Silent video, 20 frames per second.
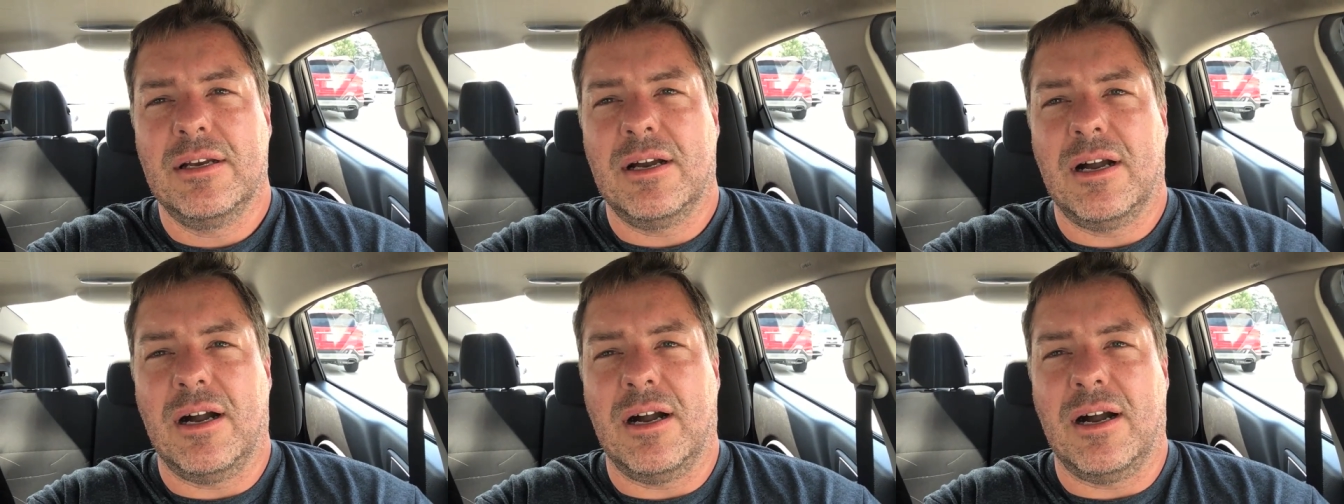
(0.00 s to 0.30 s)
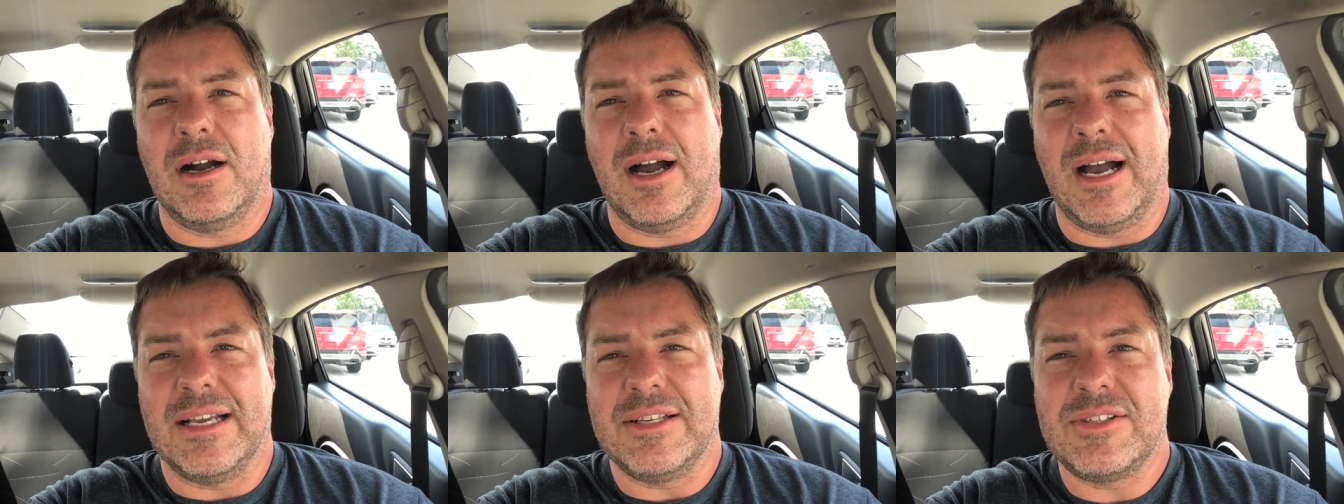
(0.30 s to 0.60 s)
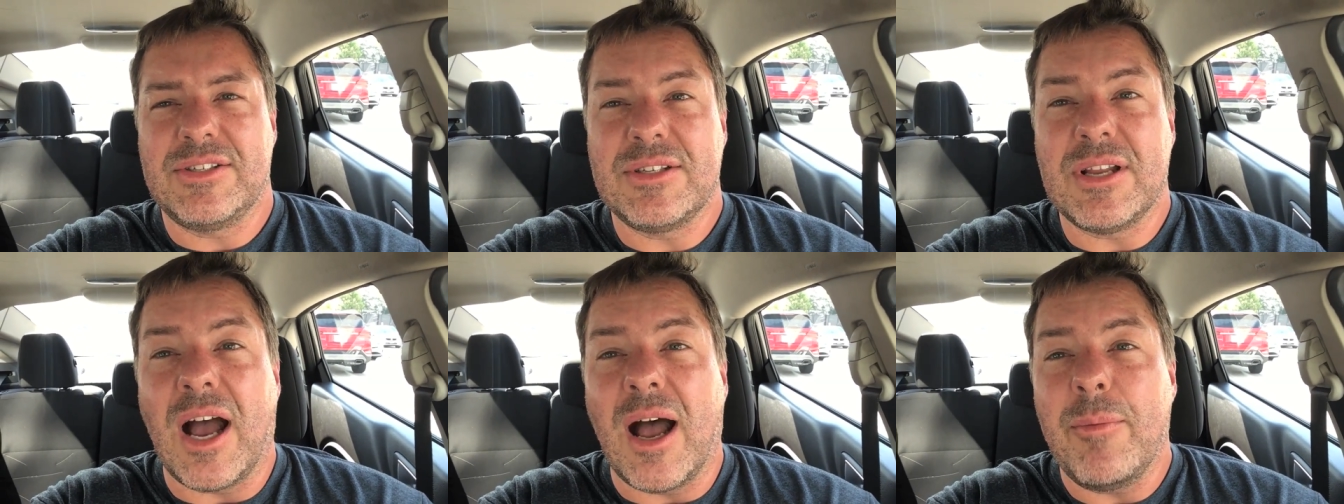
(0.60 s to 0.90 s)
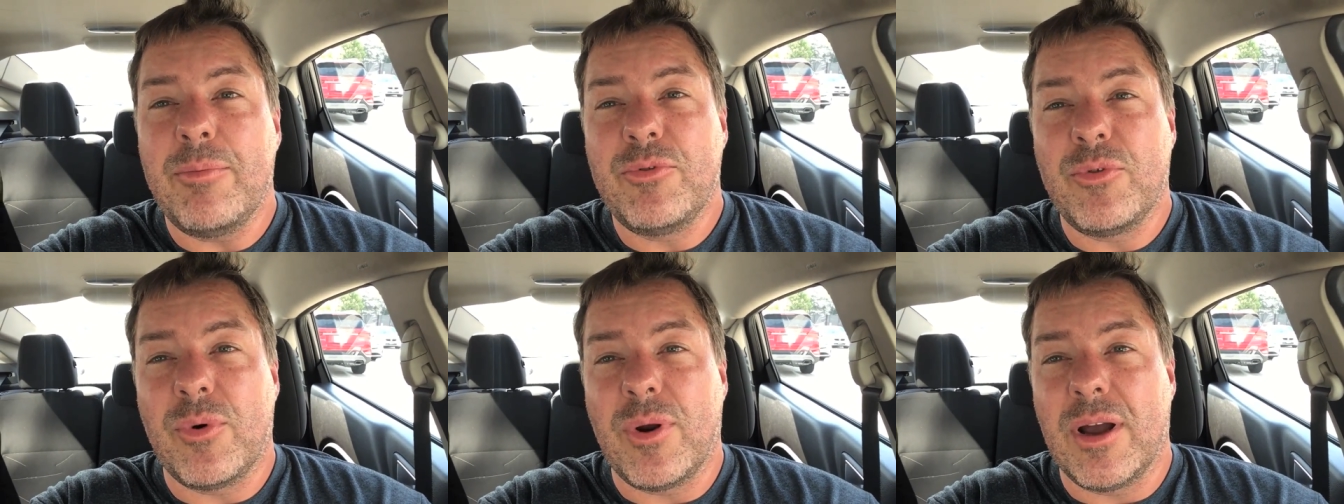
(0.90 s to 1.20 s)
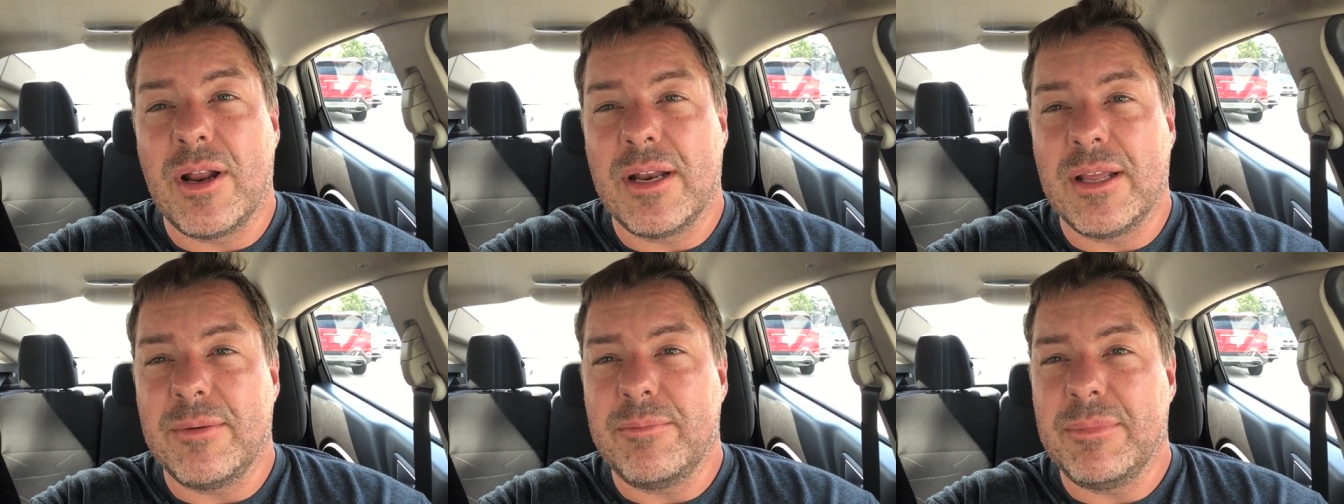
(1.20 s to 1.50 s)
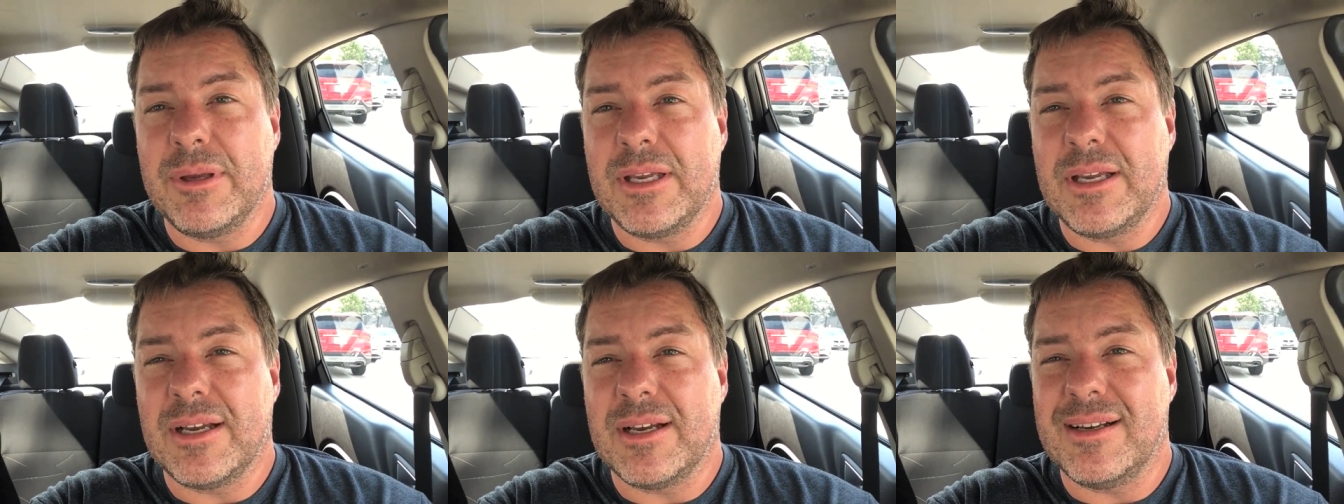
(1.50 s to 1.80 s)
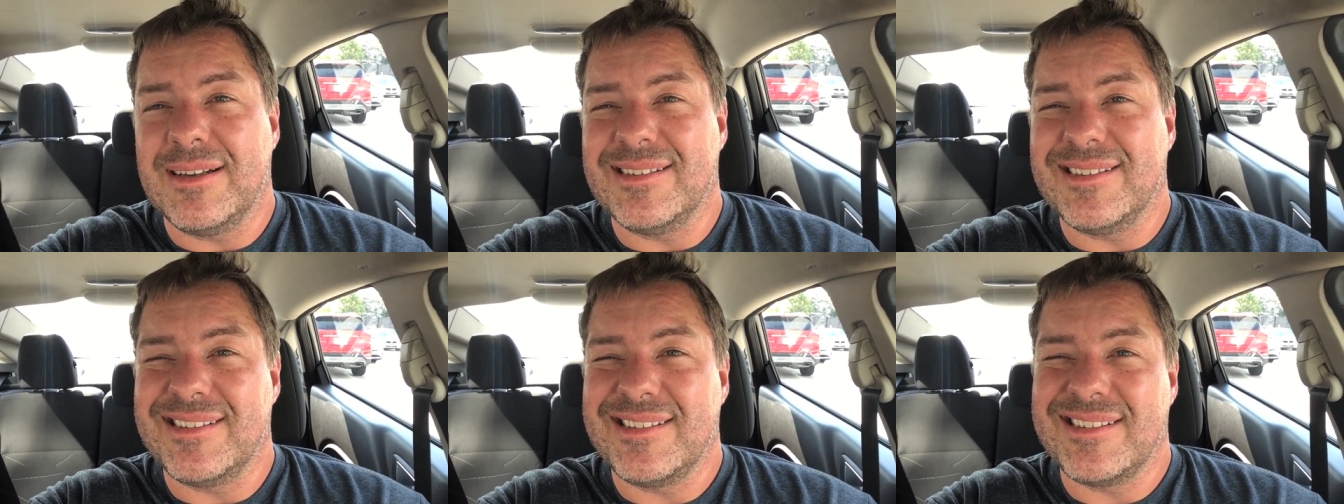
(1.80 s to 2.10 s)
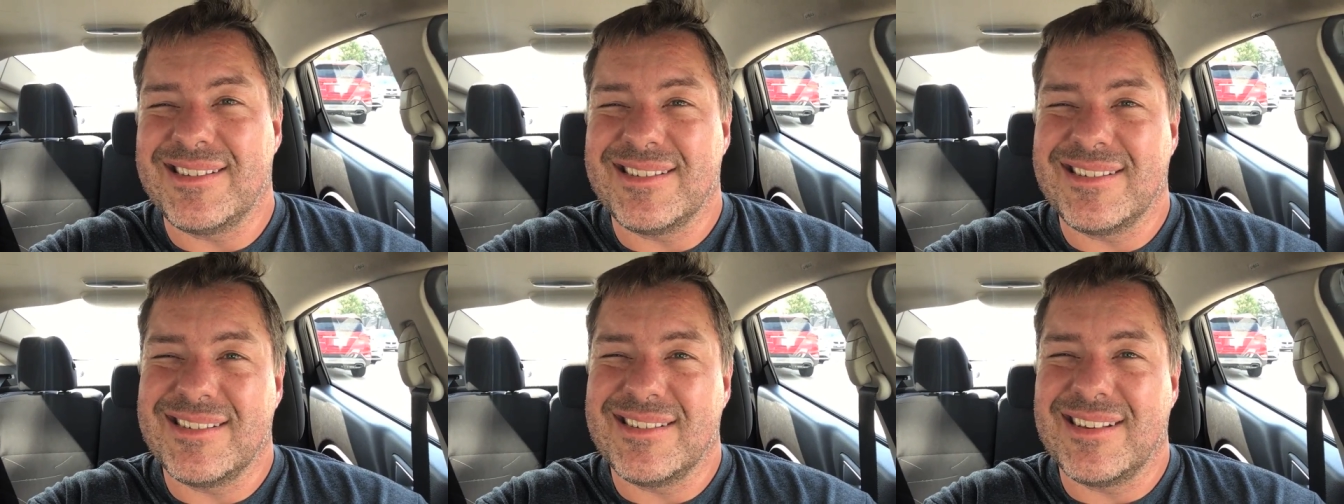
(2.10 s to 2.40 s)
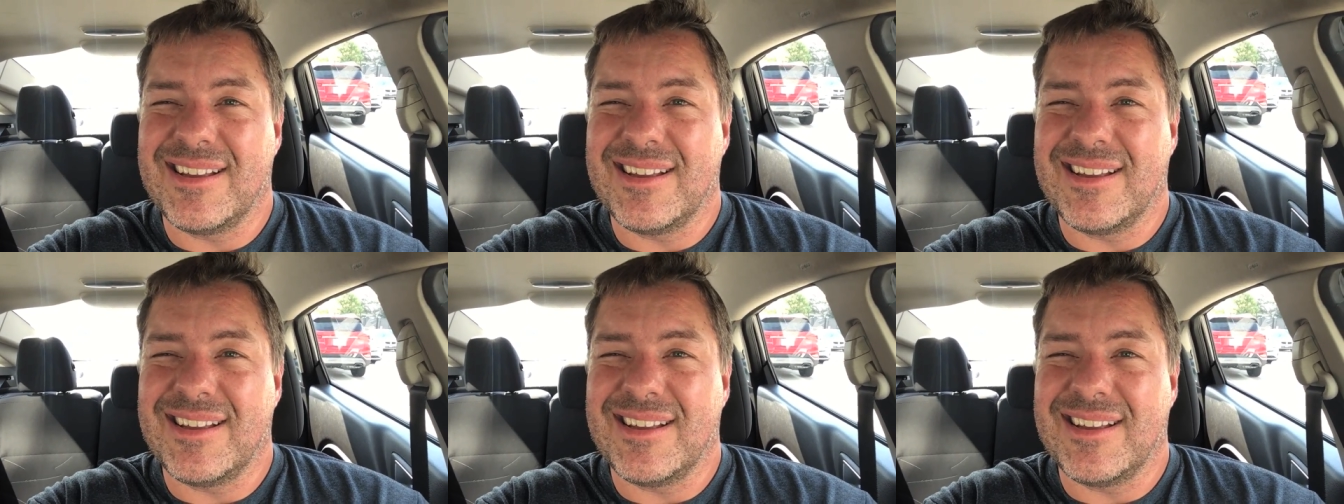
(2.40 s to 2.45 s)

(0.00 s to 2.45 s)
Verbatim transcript: I stopped running because